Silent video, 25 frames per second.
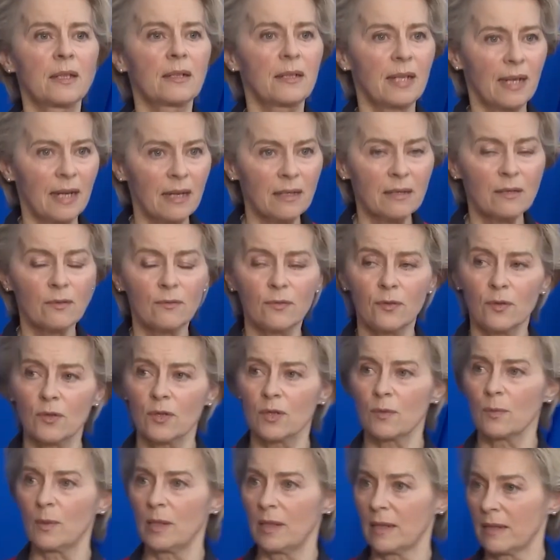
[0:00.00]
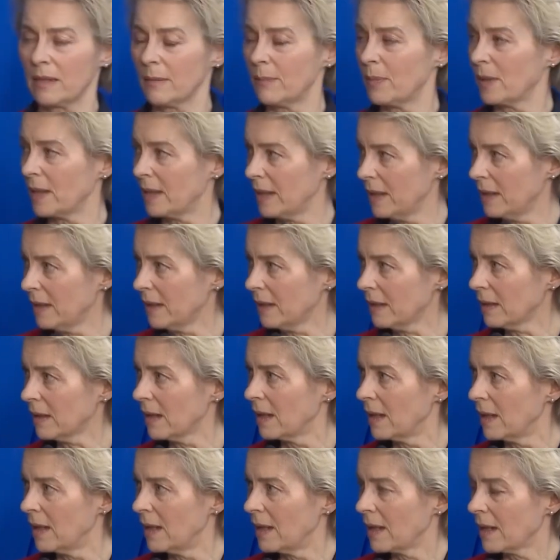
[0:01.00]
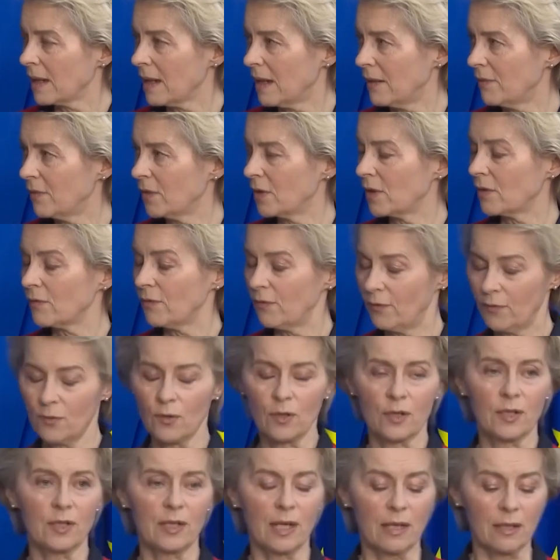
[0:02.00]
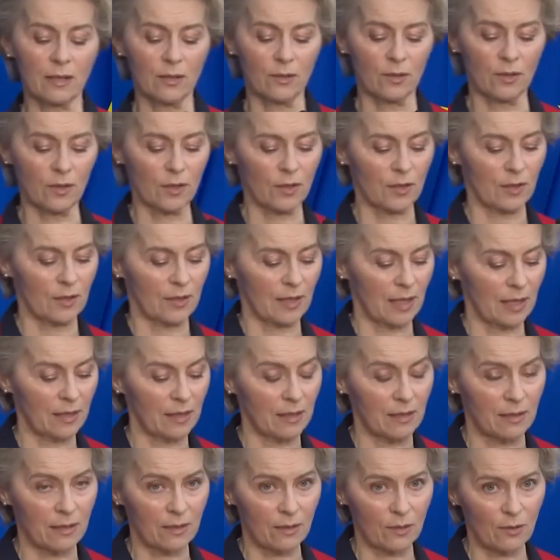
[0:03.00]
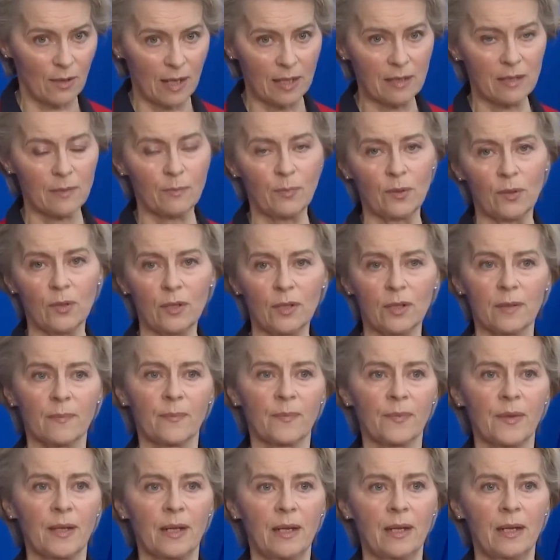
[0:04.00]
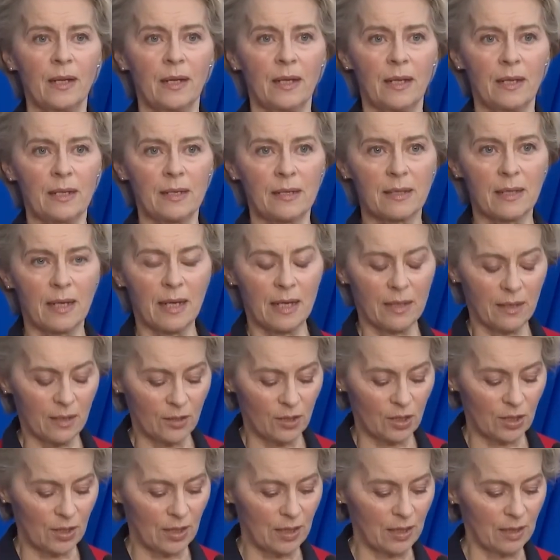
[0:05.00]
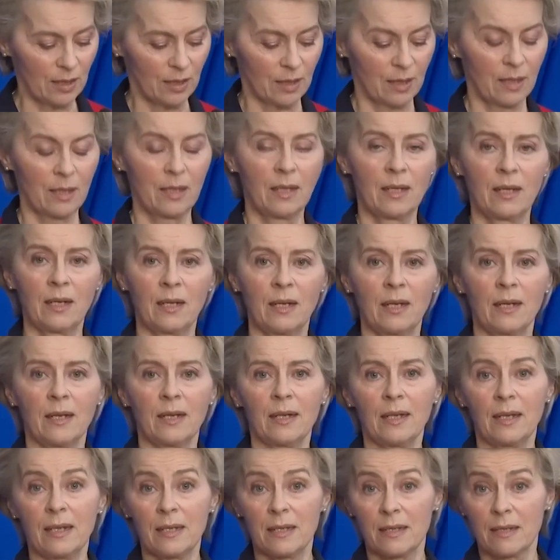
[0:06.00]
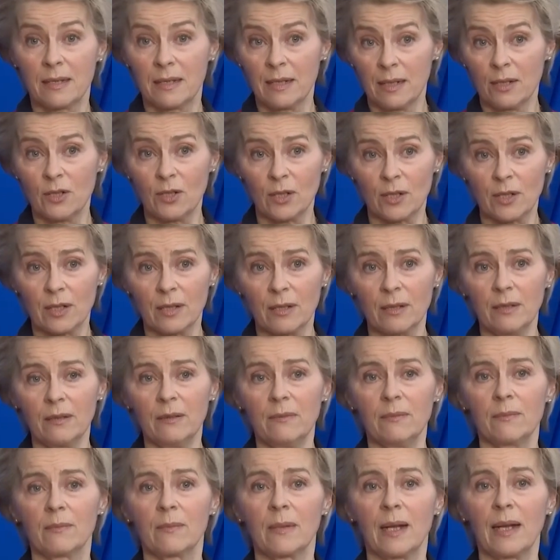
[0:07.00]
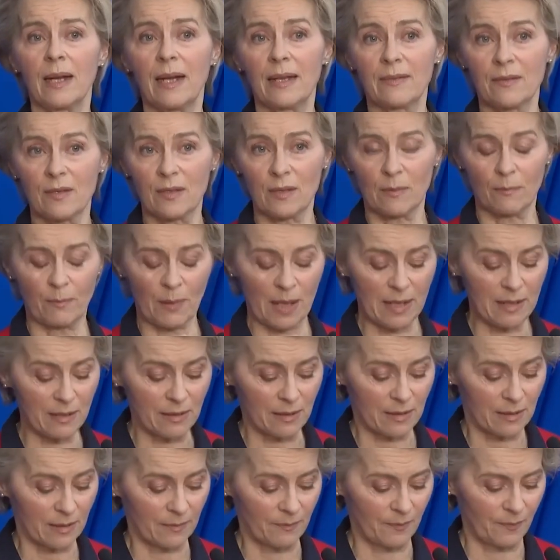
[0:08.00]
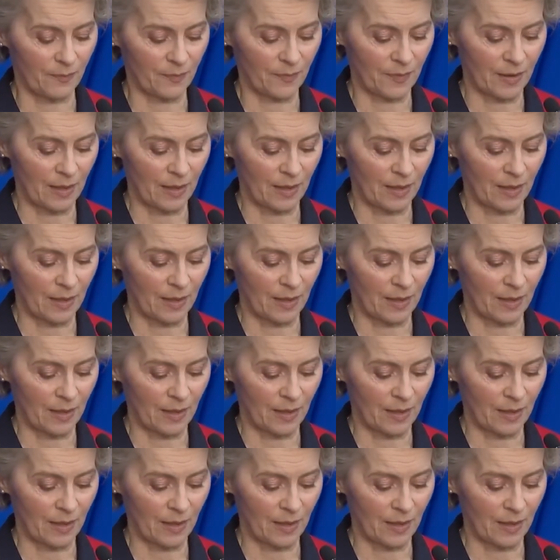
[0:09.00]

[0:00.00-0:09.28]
The task force will at the beginning cover 4 sectors, that is transport, it is energy, it is digital and space.